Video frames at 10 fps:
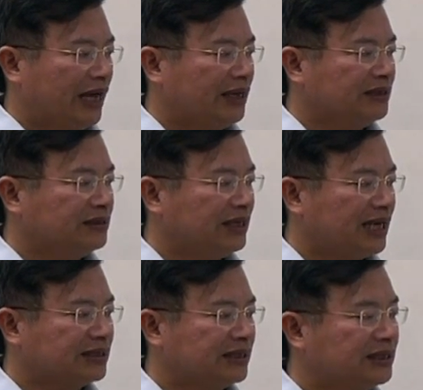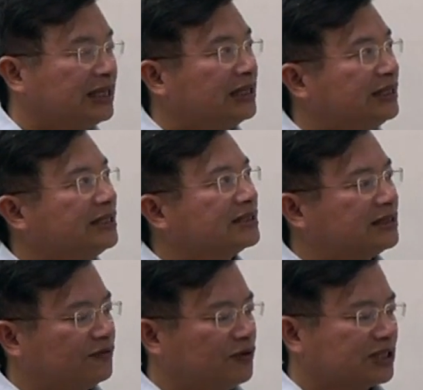And the last another
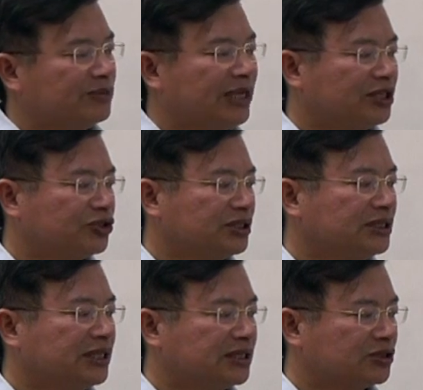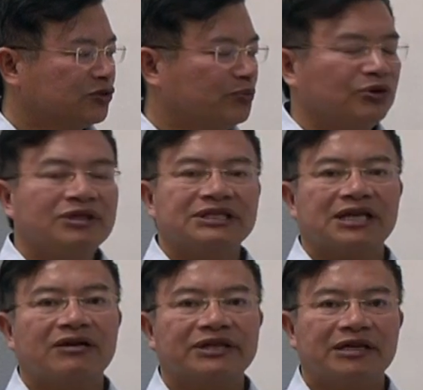list for simulation is to build a
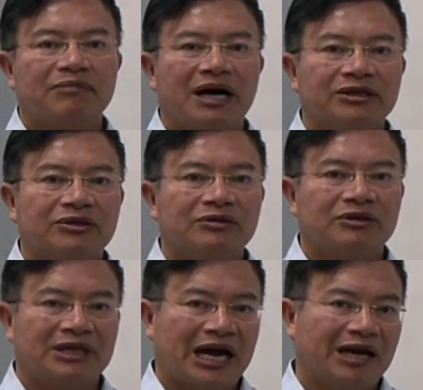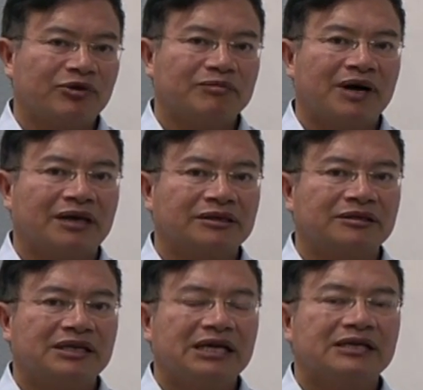surrogate model or the hybrid model.